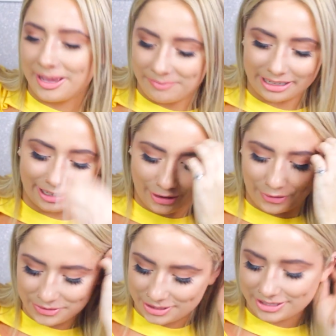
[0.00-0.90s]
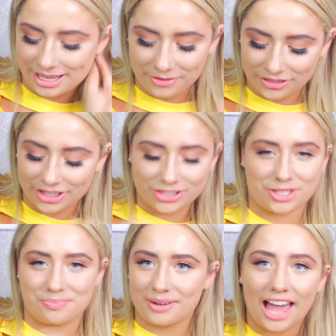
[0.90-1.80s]
in my clothes because everything's
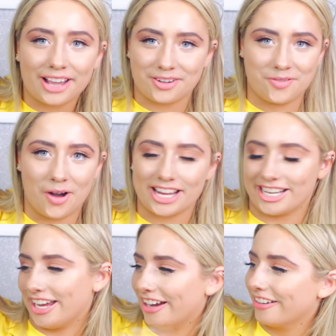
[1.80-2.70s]
just black and white, you know?